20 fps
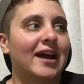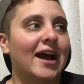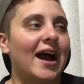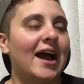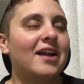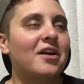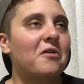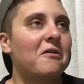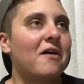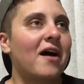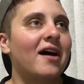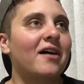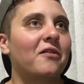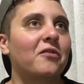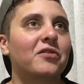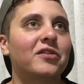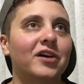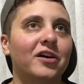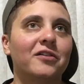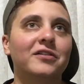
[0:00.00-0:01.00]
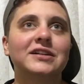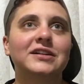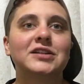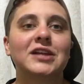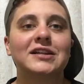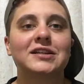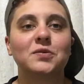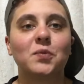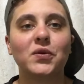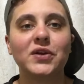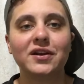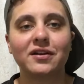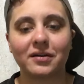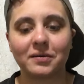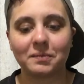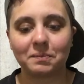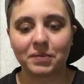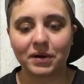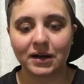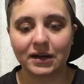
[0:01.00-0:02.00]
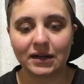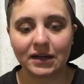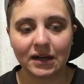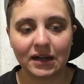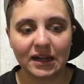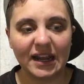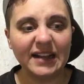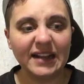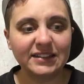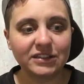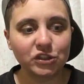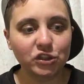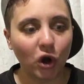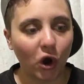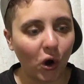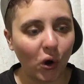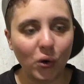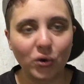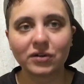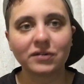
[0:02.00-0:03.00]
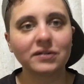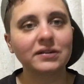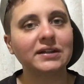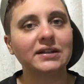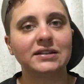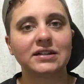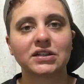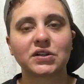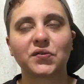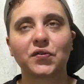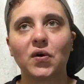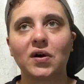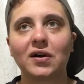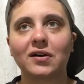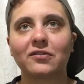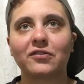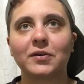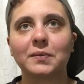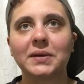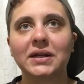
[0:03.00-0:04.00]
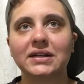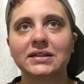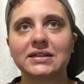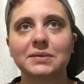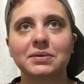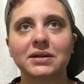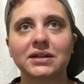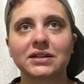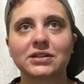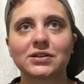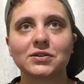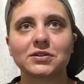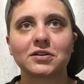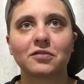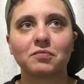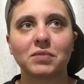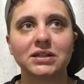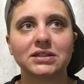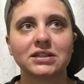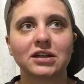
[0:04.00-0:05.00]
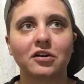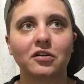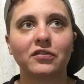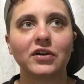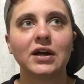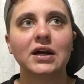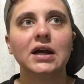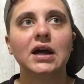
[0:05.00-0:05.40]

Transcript: I don't know. It's weird, but it's totally dysphoric for me to see pictures of myself.